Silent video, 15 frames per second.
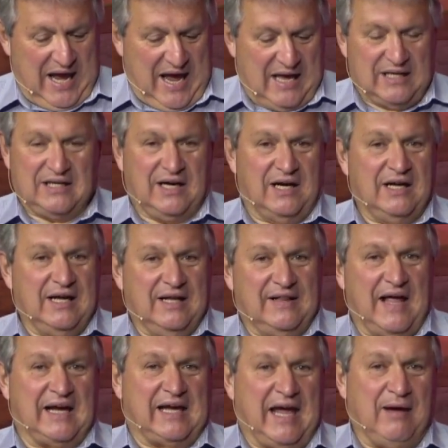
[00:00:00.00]
And
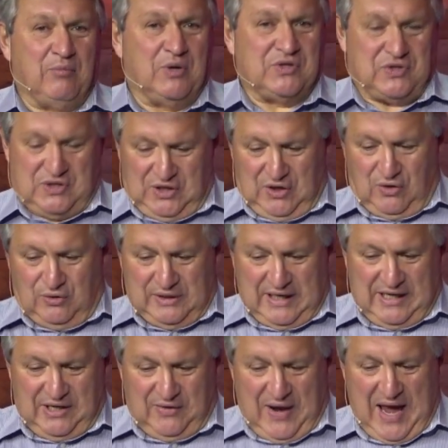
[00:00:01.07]
that game was, you know,
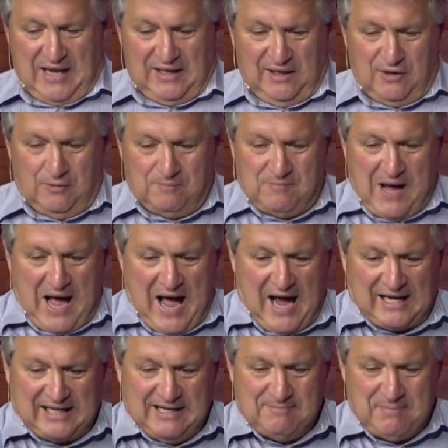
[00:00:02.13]
you had little
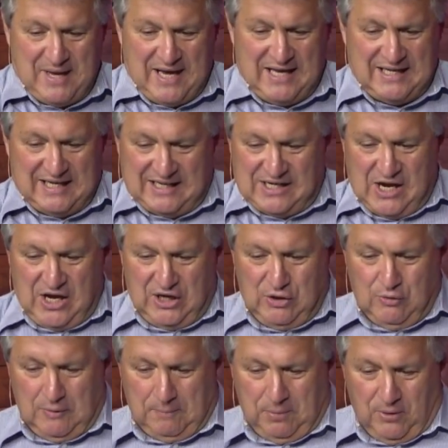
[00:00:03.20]
hockey men and
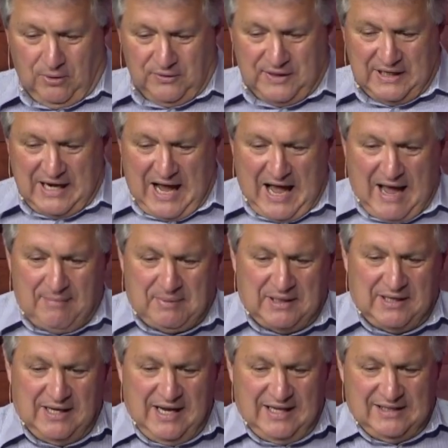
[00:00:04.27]
you would pull the knob
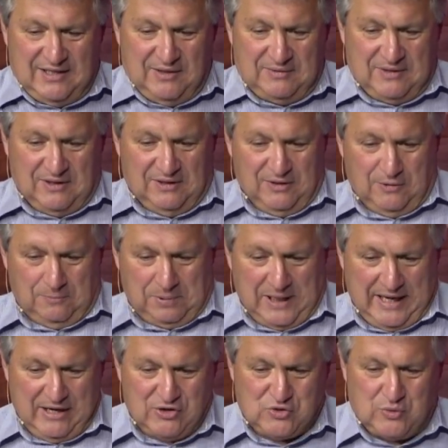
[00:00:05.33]
and the little
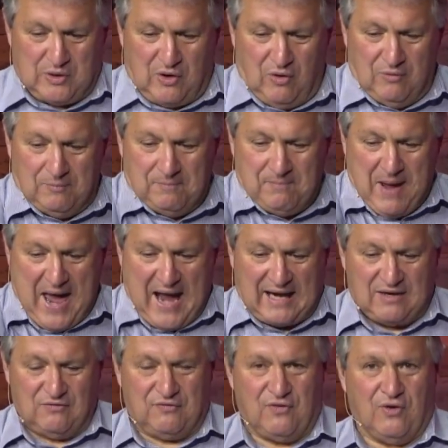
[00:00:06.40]
players would go
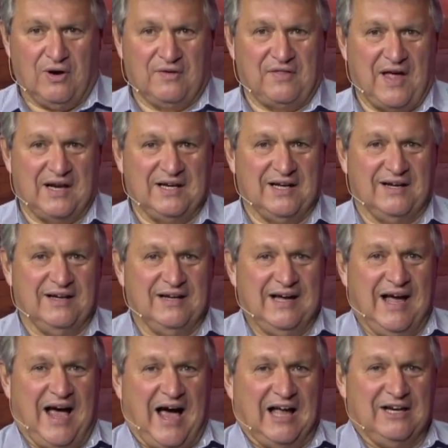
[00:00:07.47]
back and forth on
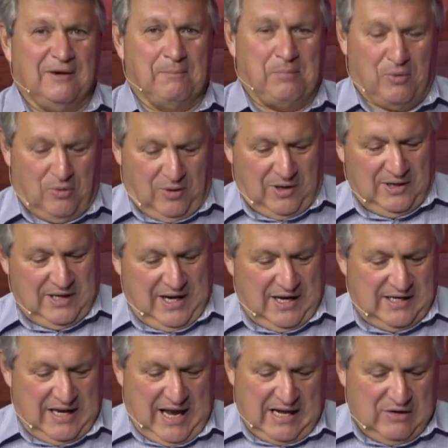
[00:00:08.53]
the board.
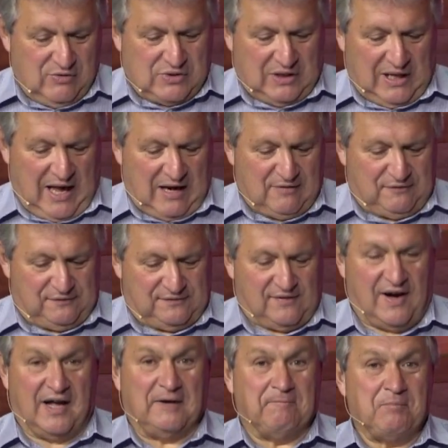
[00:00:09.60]
And it was a lot of
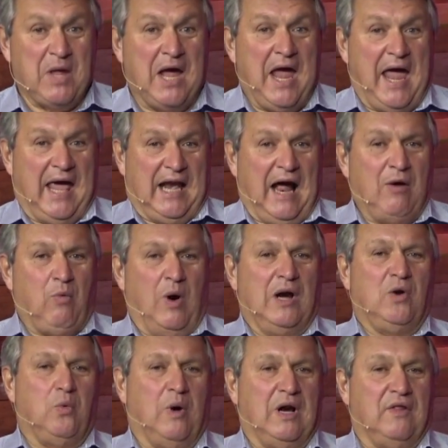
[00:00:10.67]
fun. And I wanted
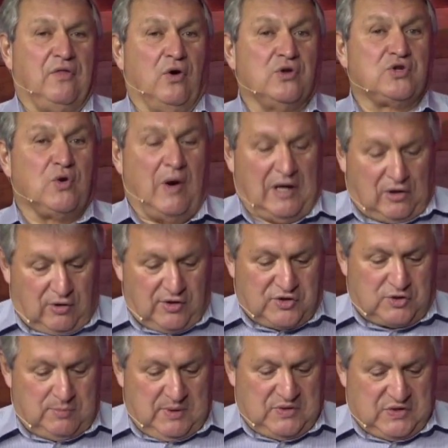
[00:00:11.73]
one of those. So on
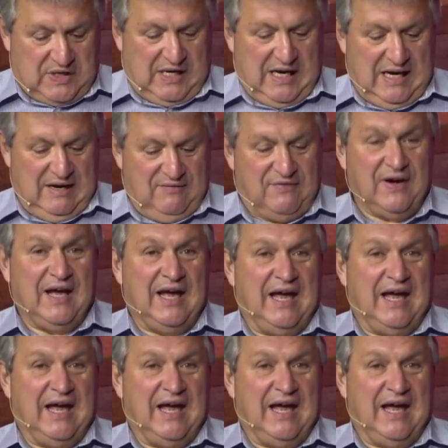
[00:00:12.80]
Christmas Eve,